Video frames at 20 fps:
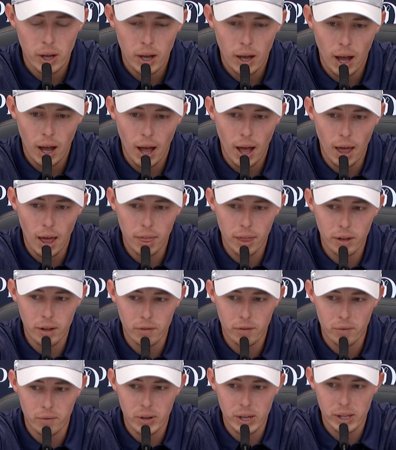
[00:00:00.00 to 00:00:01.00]
I think
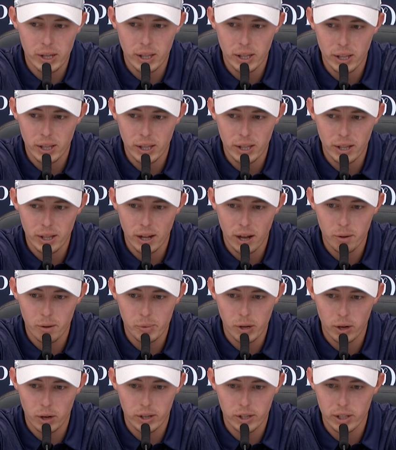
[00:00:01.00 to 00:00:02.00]
for me, I'll
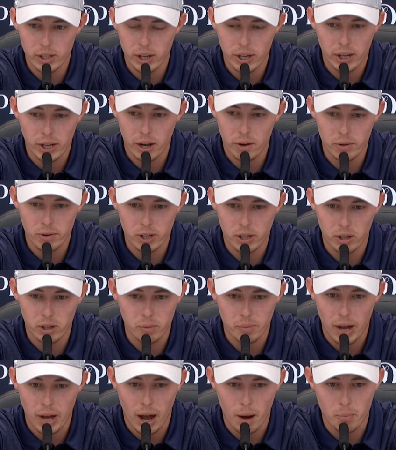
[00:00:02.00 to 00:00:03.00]
be honest, like I was a little
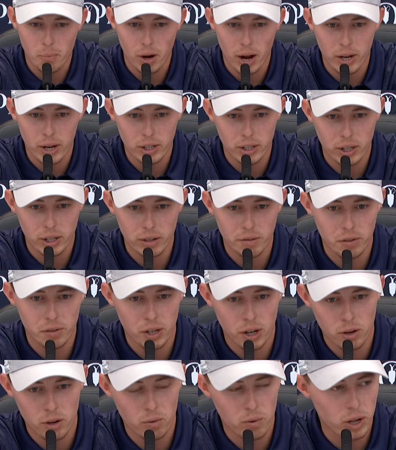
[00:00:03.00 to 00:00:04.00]
bit apprehensive, you
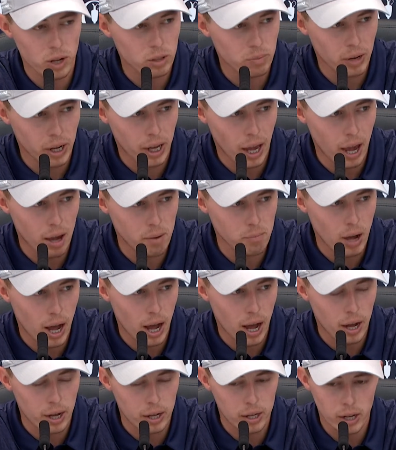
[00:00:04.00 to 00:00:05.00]
know, where's my game
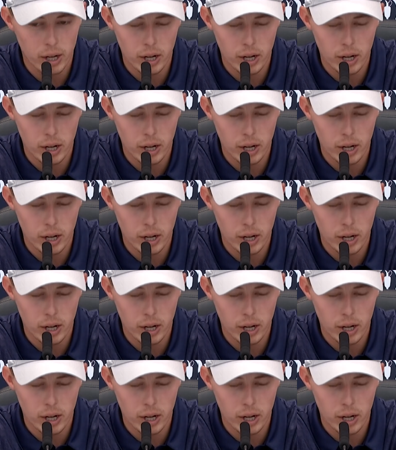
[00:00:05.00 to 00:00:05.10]
at?